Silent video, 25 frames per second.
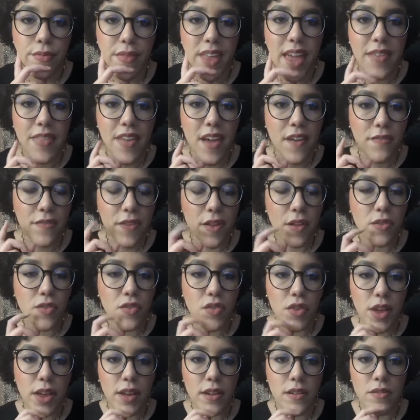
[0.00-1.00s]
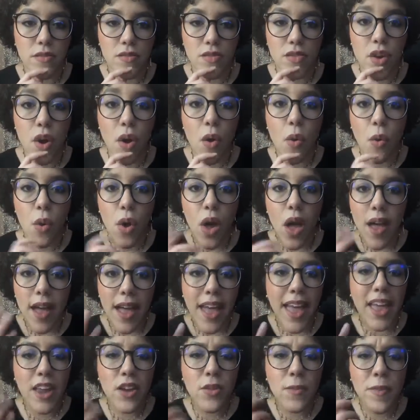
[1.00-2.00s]
that feels good. So
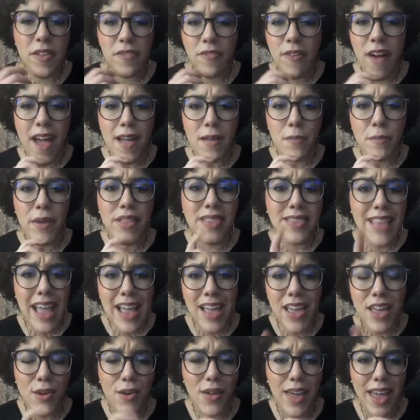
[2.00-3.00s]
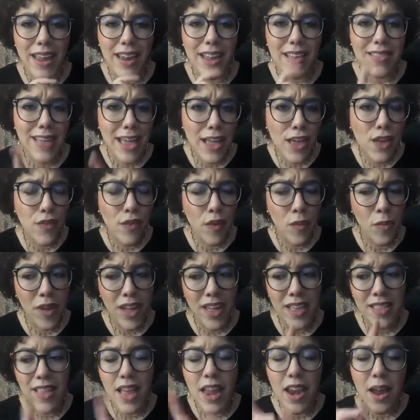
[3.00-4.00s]
it'll be fine. But thank you, Katie. Thank you for
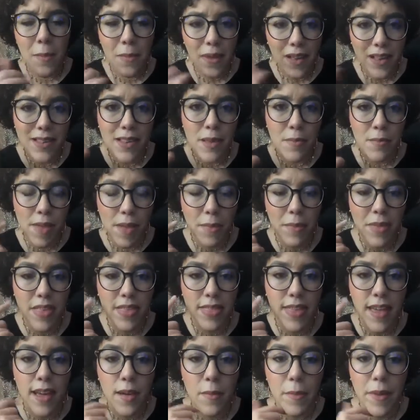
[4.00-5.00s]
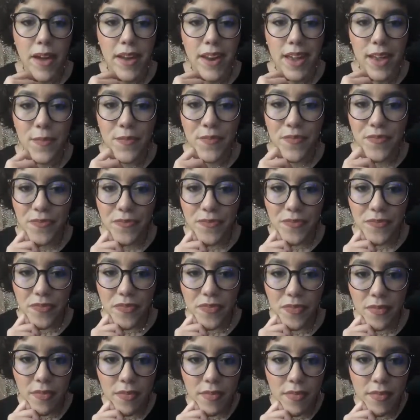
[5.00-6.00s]
bringing that up because it made me think about it.
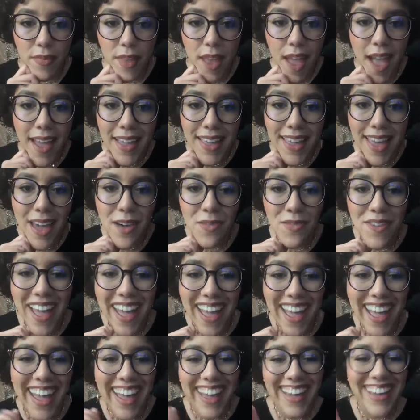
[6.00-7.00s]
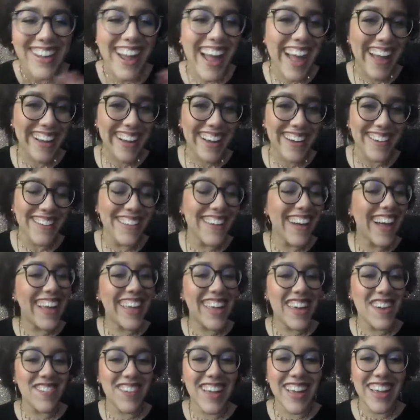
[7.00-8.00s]
I can't wait. I know. I
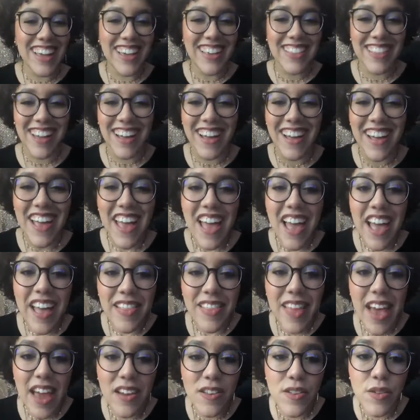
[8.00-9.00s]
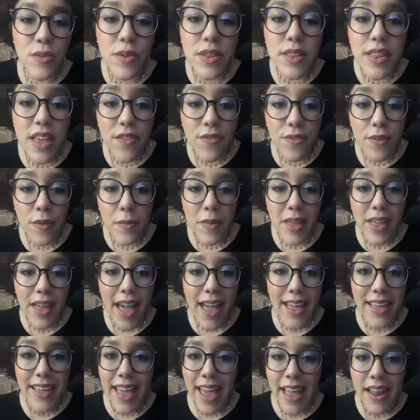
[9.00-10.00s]
can't wait either. That is a relief for me.
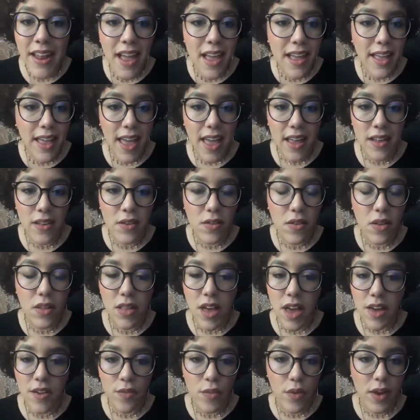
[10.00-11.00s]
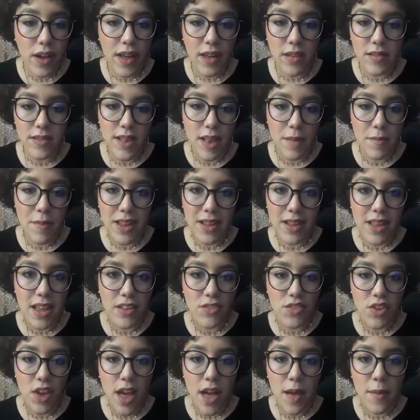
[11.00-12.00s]
I cannot handle a lot of work outside my
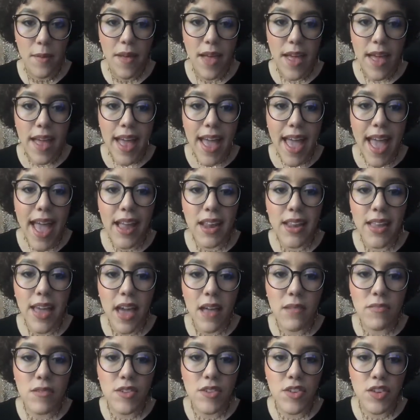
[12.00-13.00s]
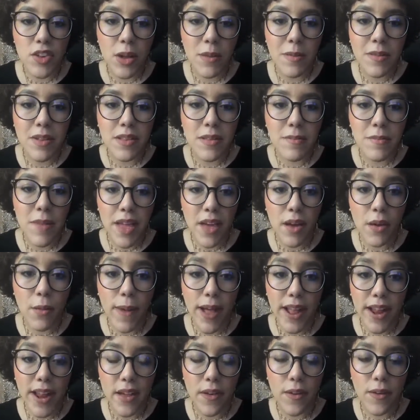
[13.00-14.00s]
day job, and yet I'm determined to make a
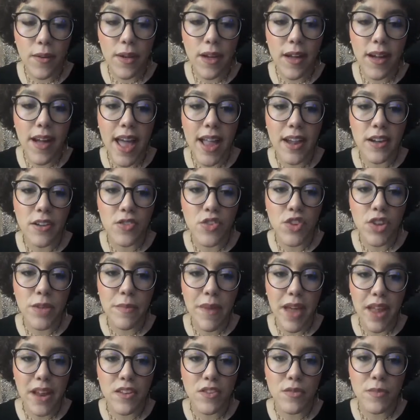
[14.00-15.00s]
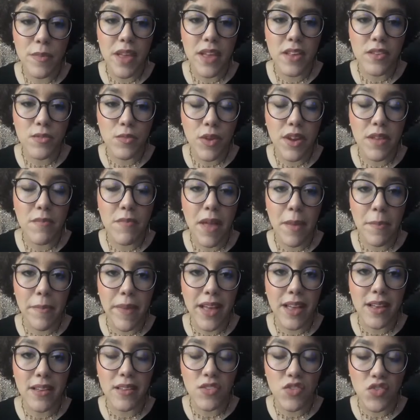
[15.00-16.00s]
writing career. Energy management is one of my
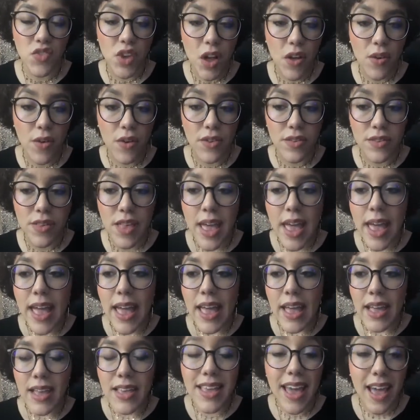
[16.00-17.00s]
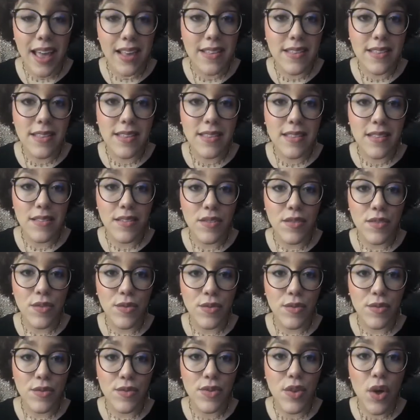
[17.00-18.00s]
biggest struggles. Yes.
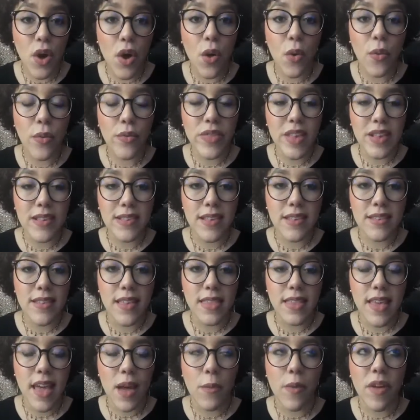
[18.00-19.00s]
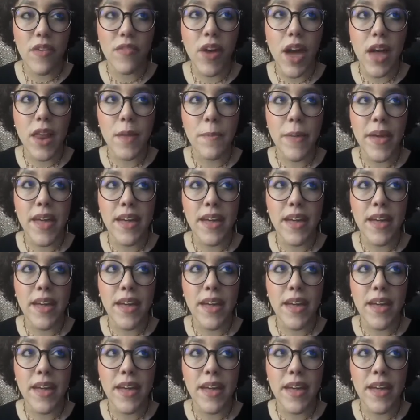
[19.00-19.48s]
So this is the thing. We've got to